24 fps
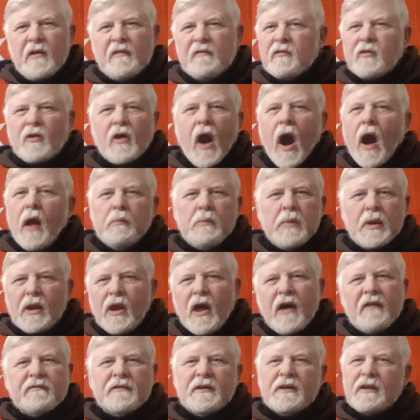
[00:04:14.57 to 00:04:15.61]
For our
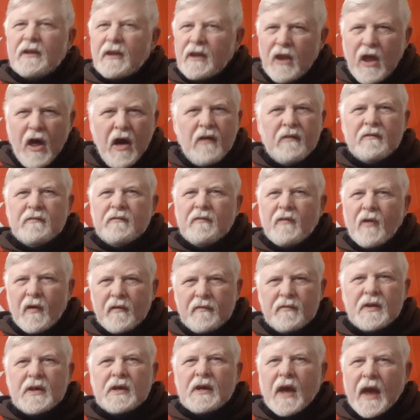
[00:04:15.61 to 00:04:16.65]
beloved love
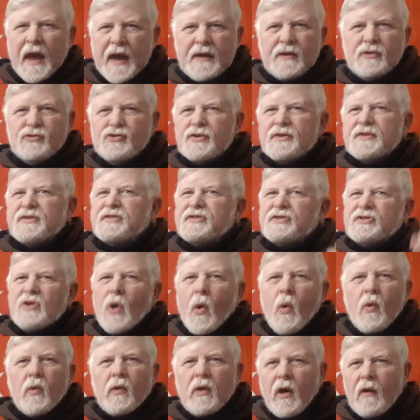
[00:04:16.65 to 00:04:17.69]
of the ages
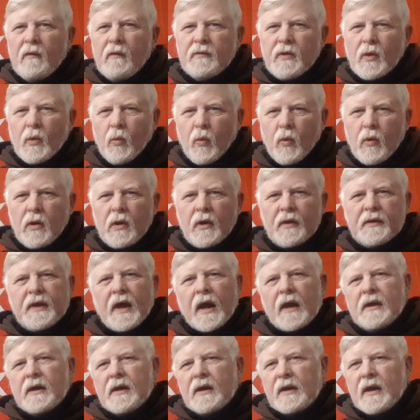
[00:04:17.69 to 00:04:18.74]
so loved the world
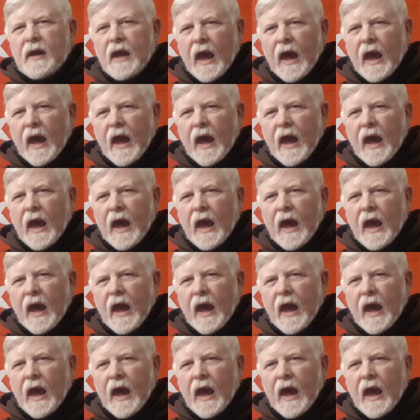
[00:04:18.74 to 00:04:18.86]
that he